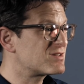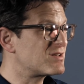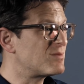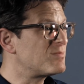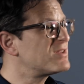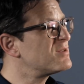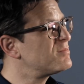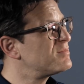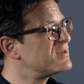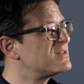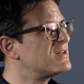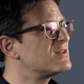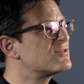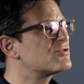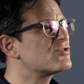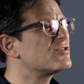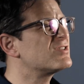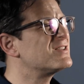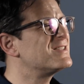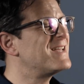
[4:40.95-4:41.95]
some of the
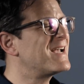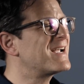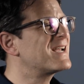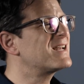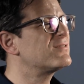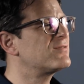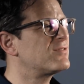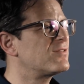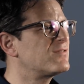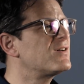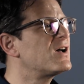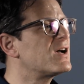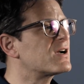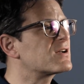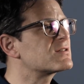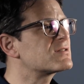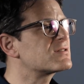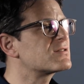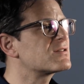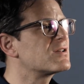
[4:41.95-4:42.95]
potential negative
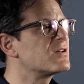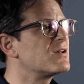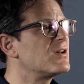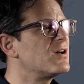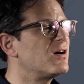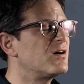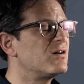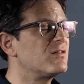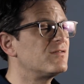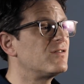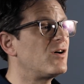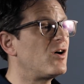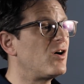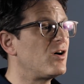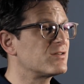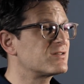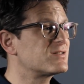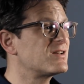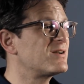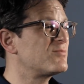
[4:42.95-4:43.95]
effects of
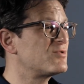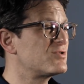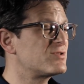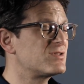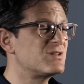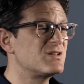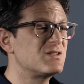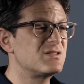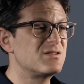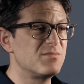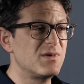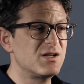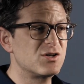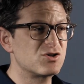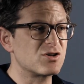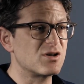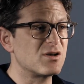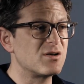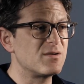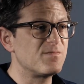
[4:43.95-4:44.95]
Alzheimer's disease
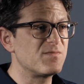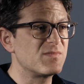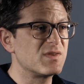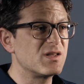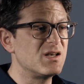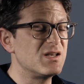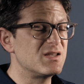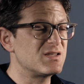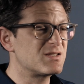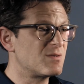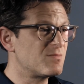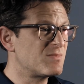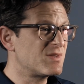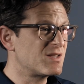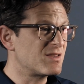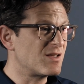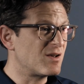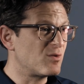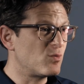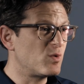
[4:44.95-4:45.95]
dementia is
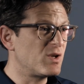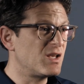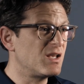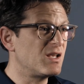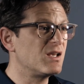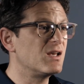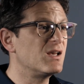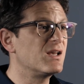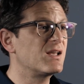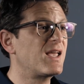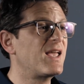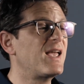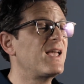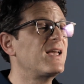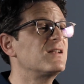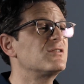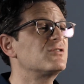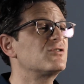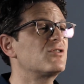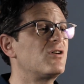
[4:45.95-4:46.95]
something that we
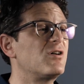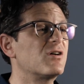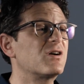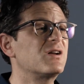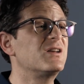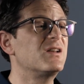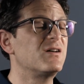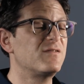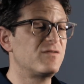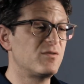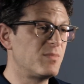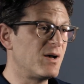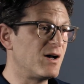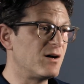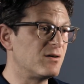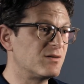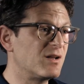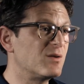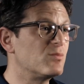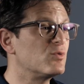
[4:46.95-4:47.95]
can't talk enough
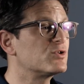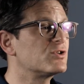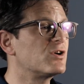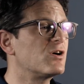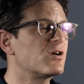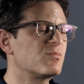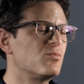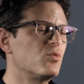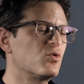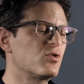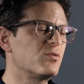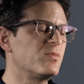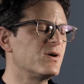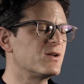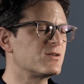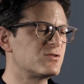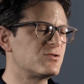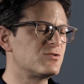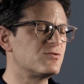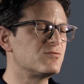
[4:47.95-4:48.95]
about and we'll talk more
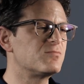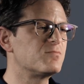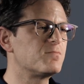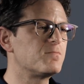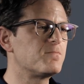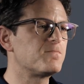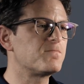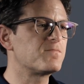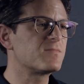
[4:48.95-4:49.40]
about soon.